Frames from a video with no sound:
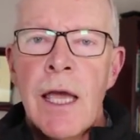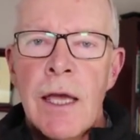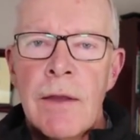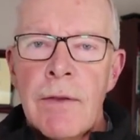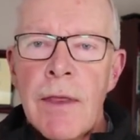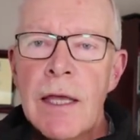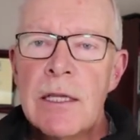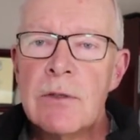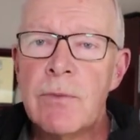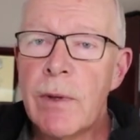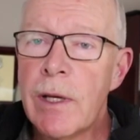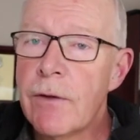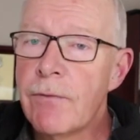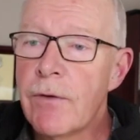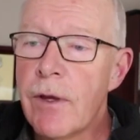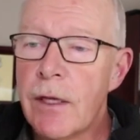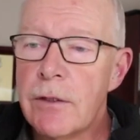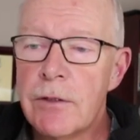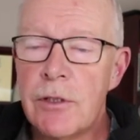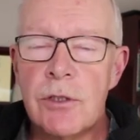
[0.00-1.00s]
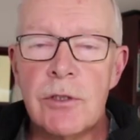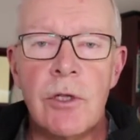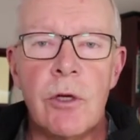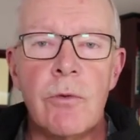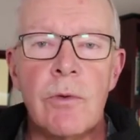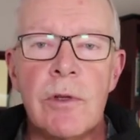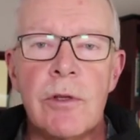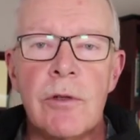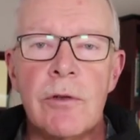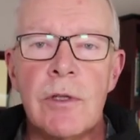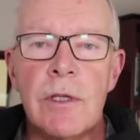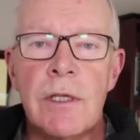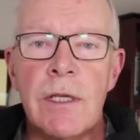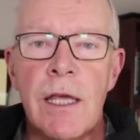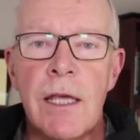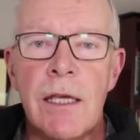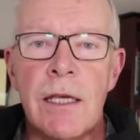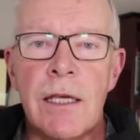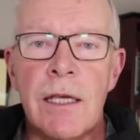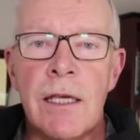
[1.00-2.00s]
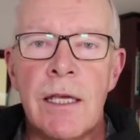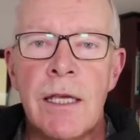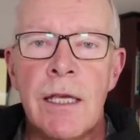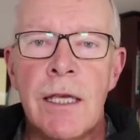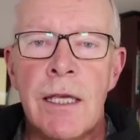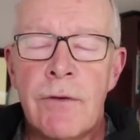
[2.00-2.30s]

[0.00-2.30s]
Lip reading: And that's what I've got to share with you today.